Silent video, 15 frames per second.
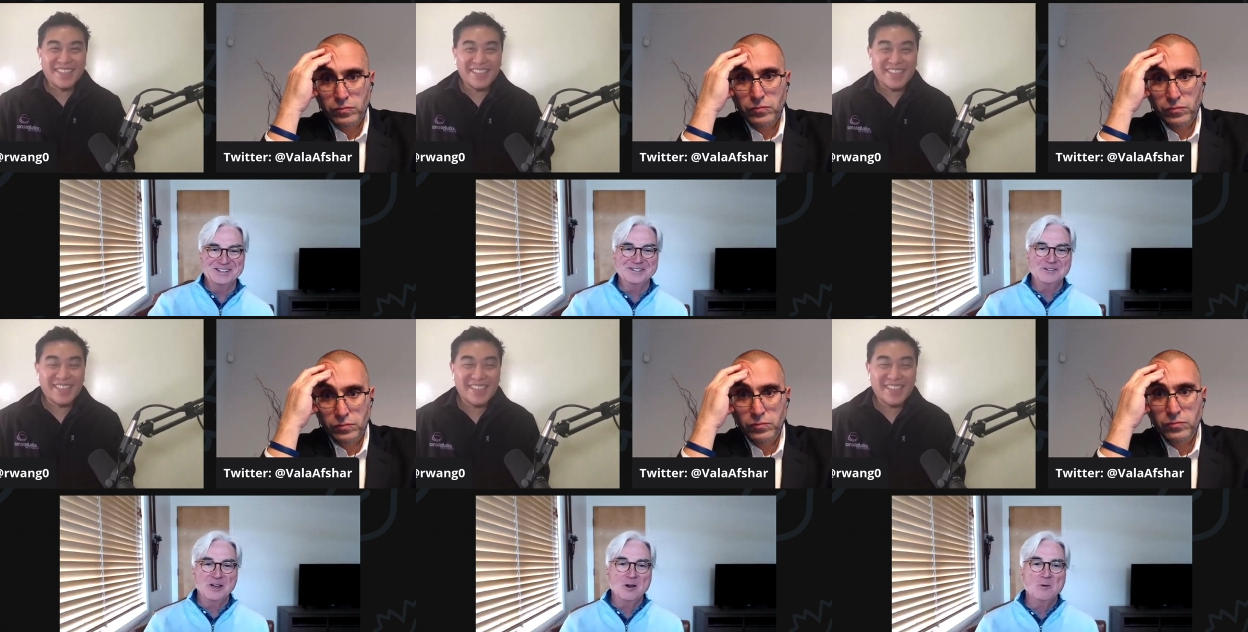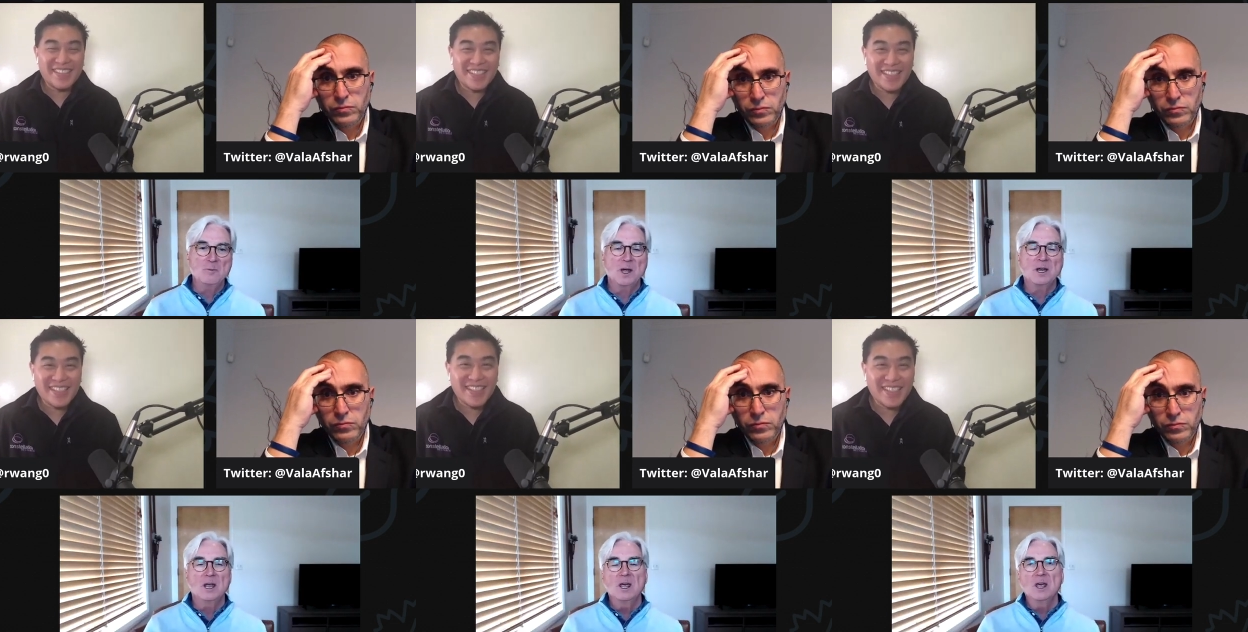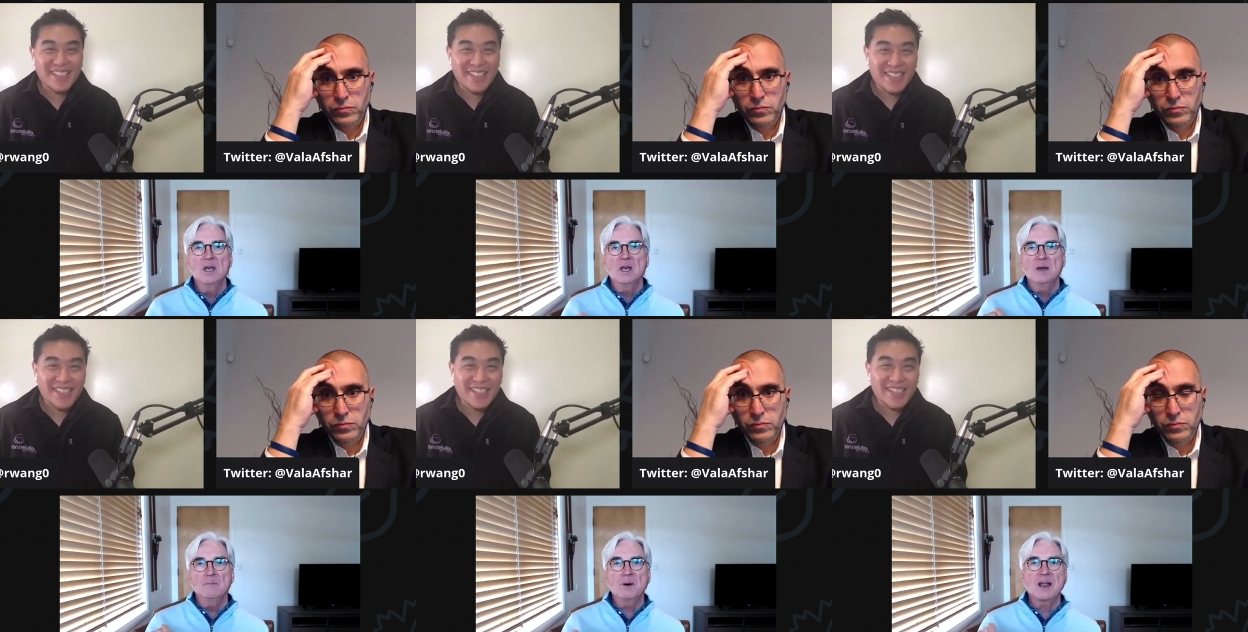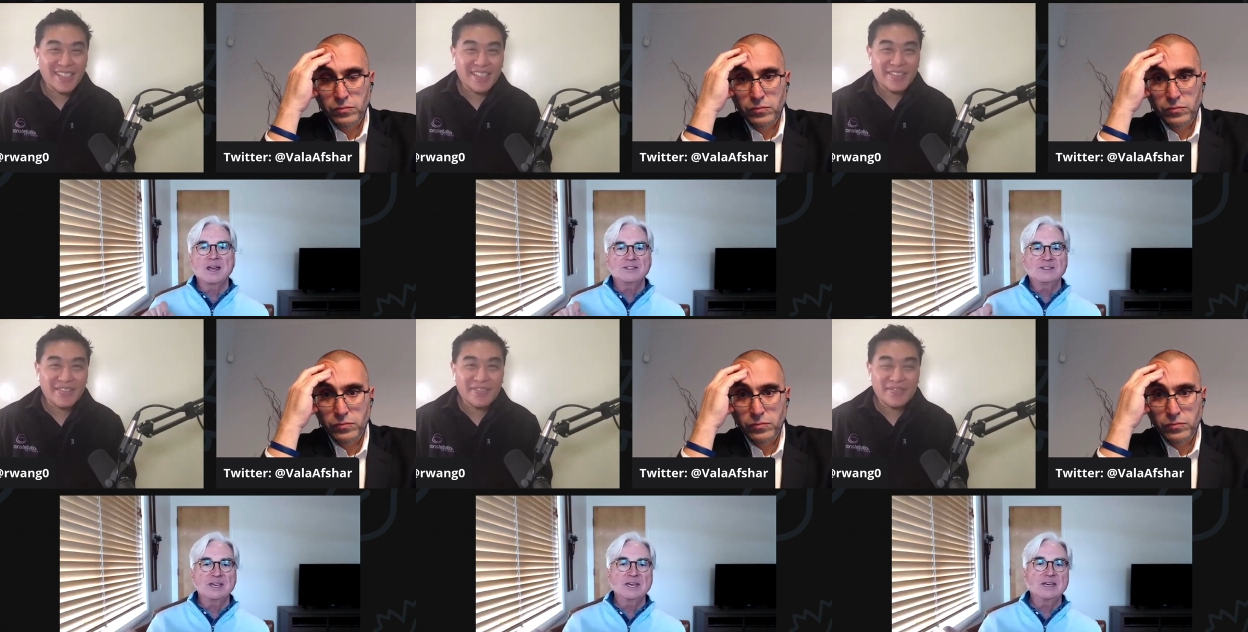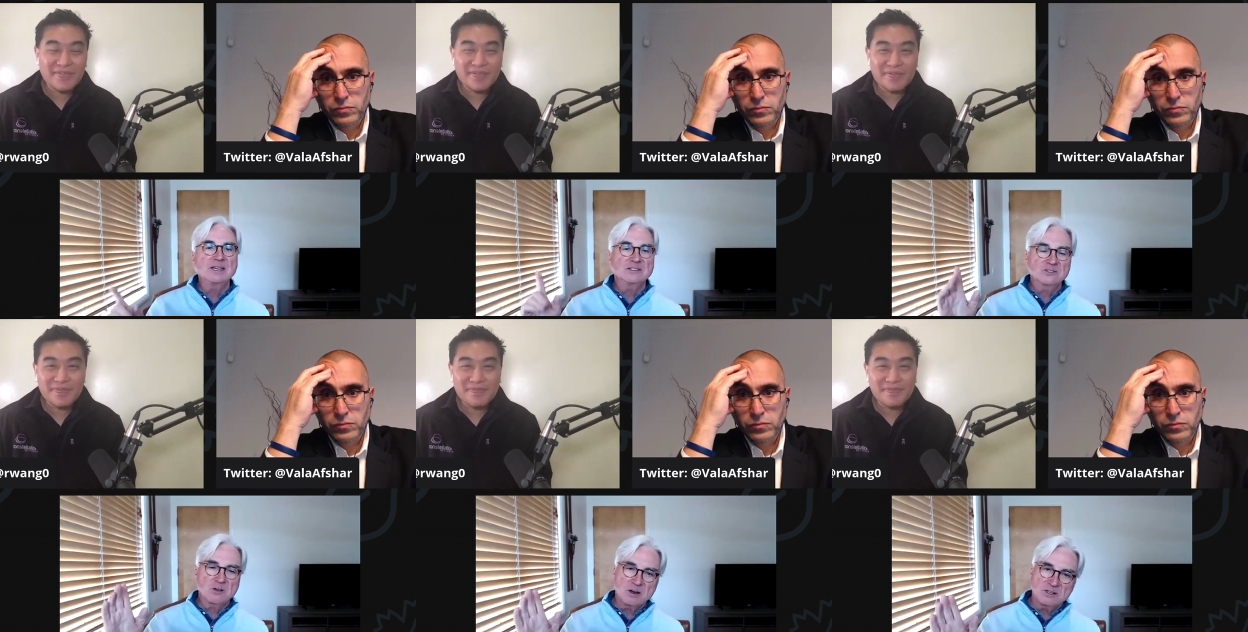Speaker 1: you know but but i think
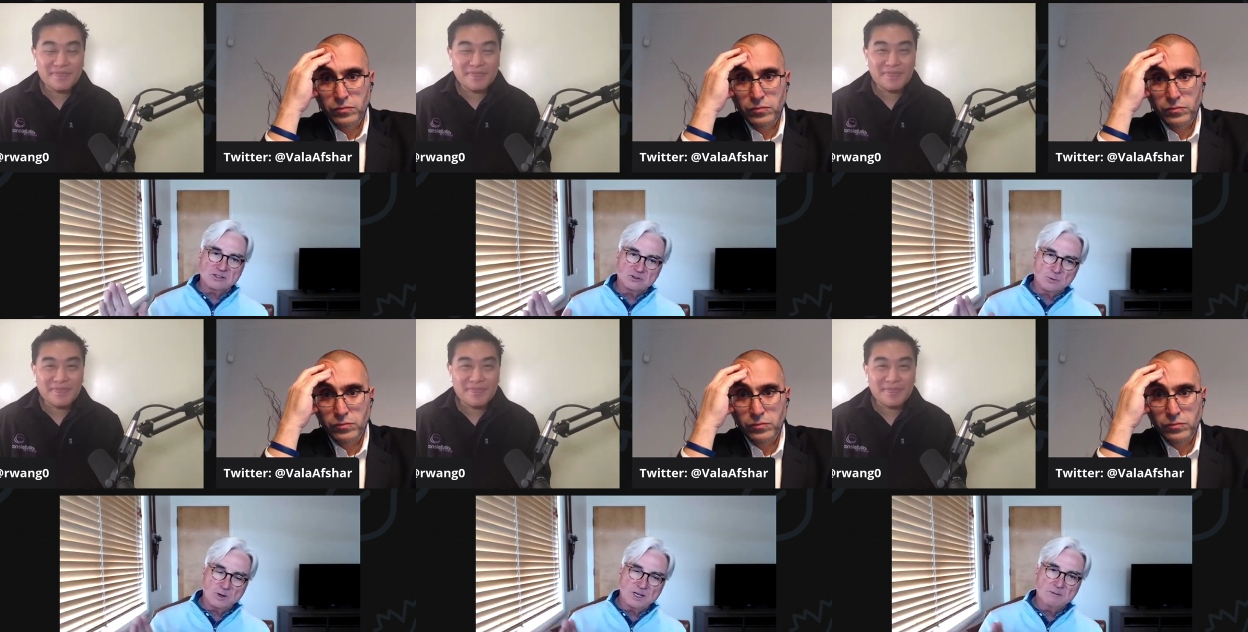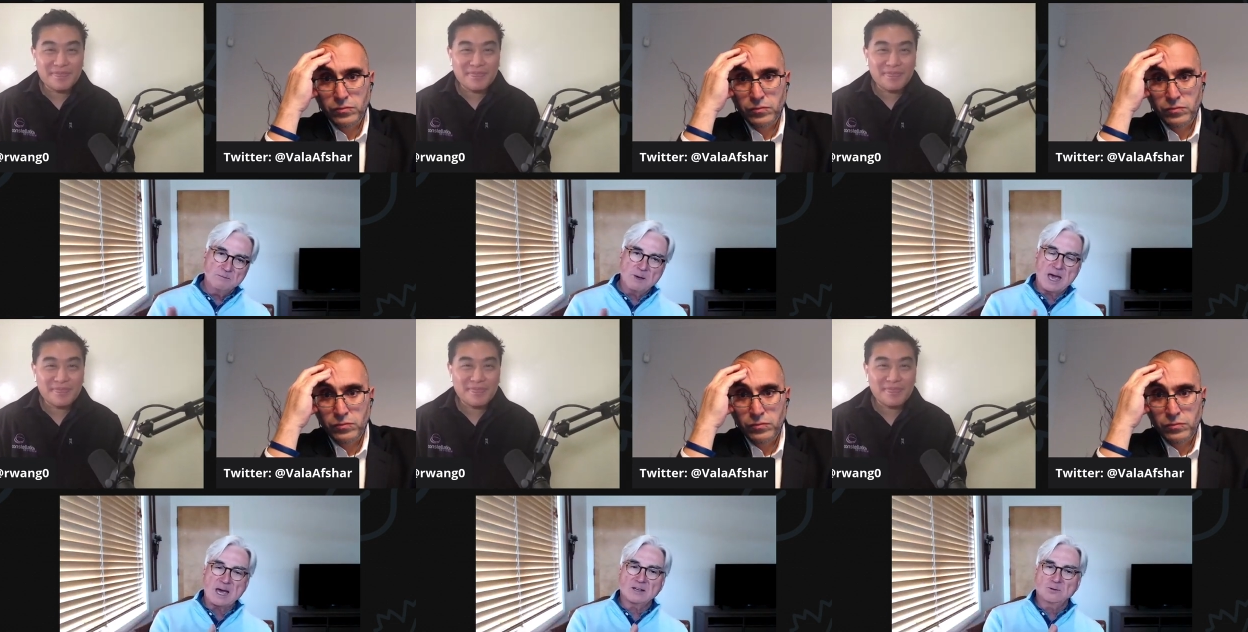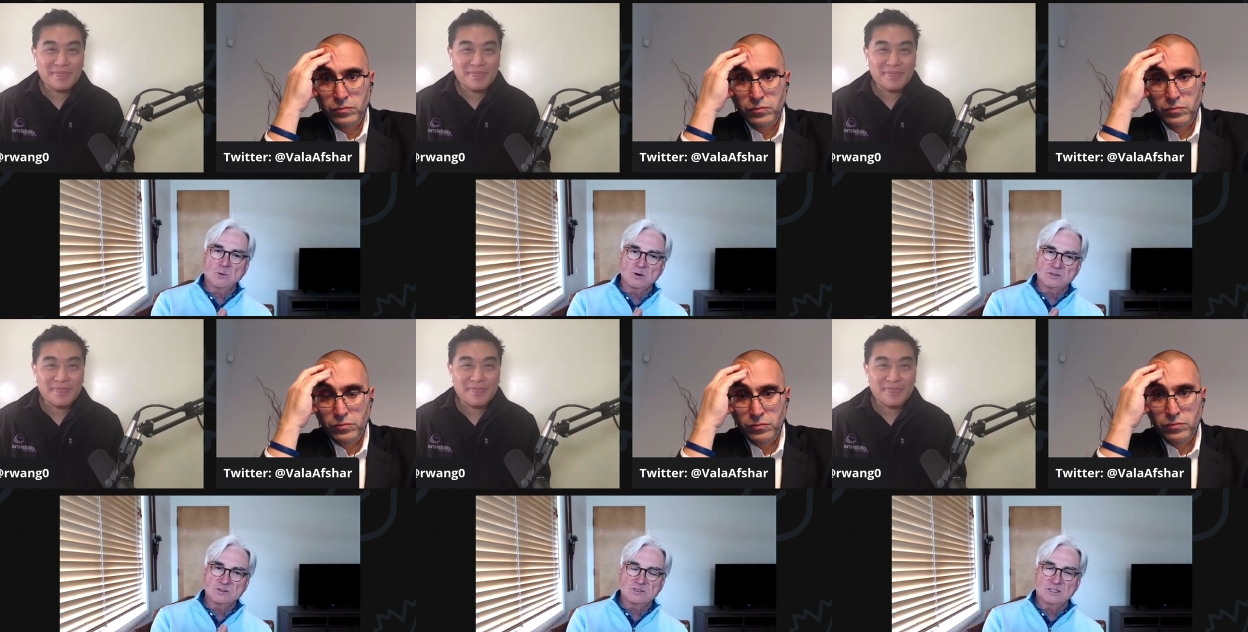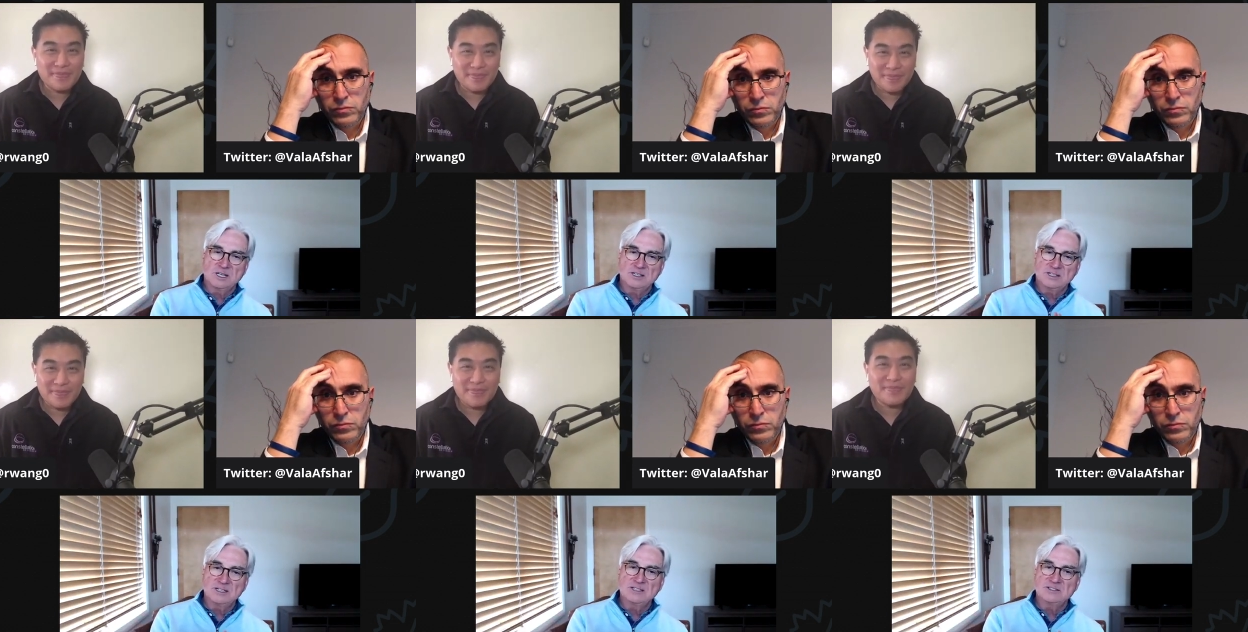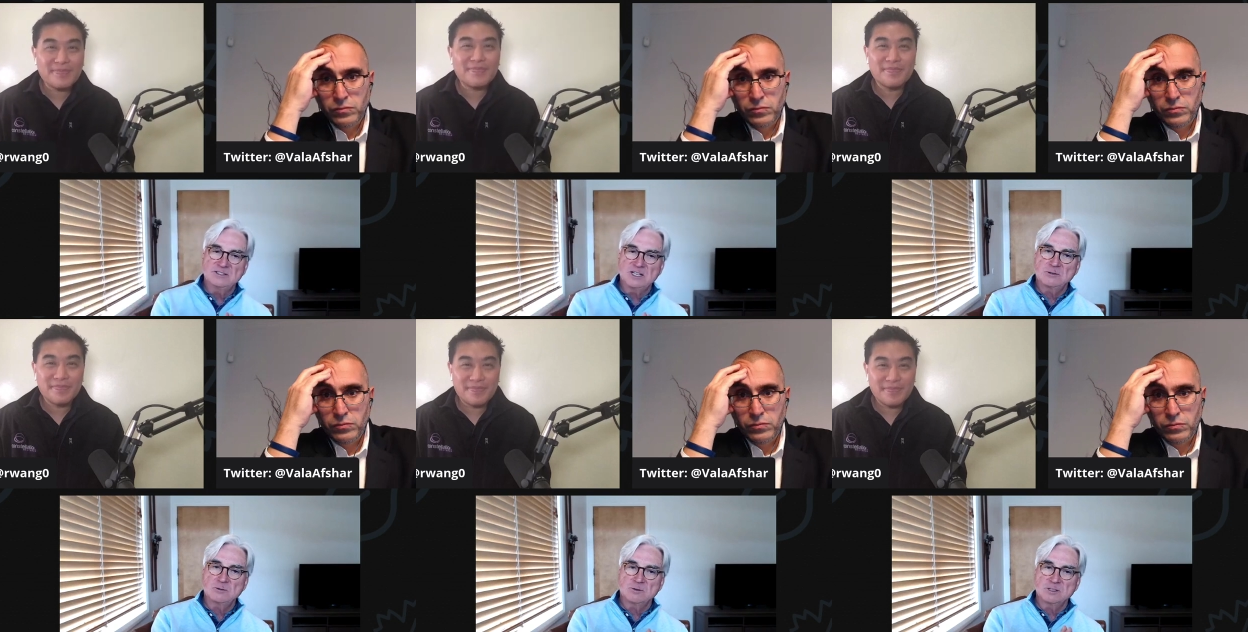it's going to swing back towards de-
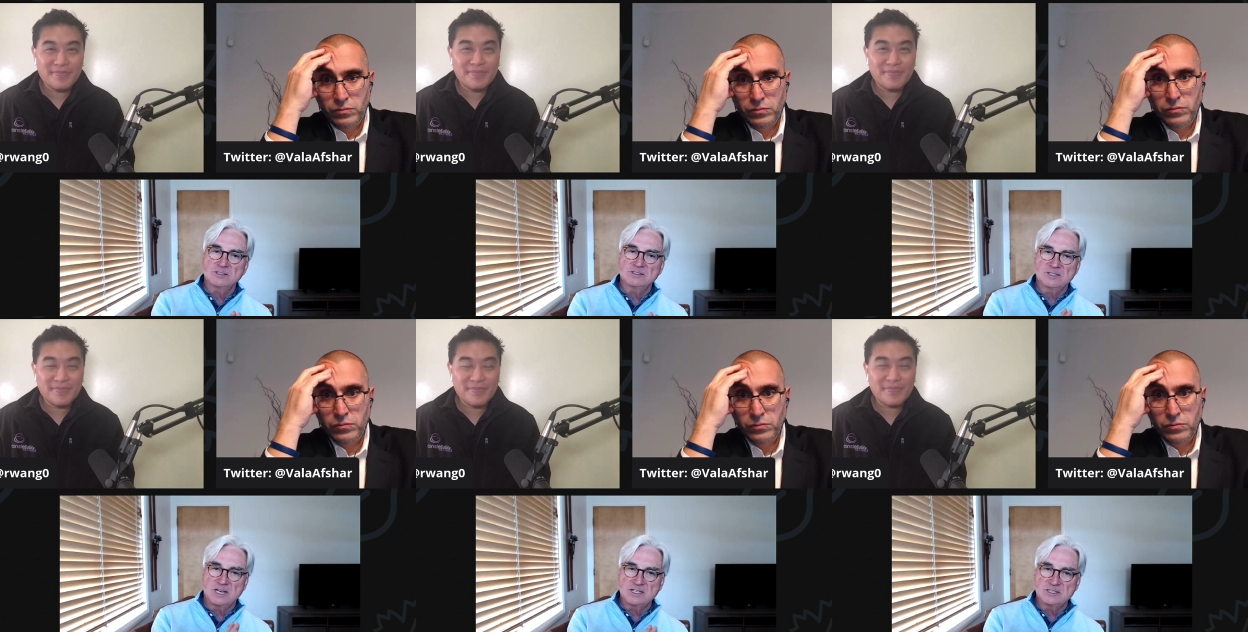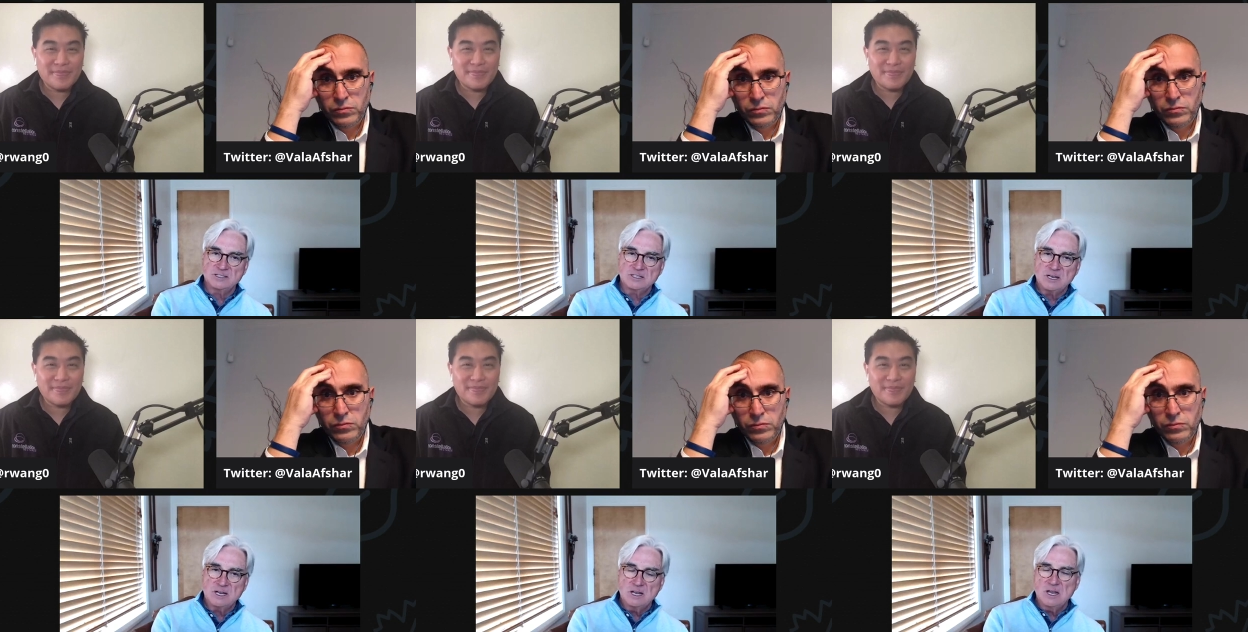decentralization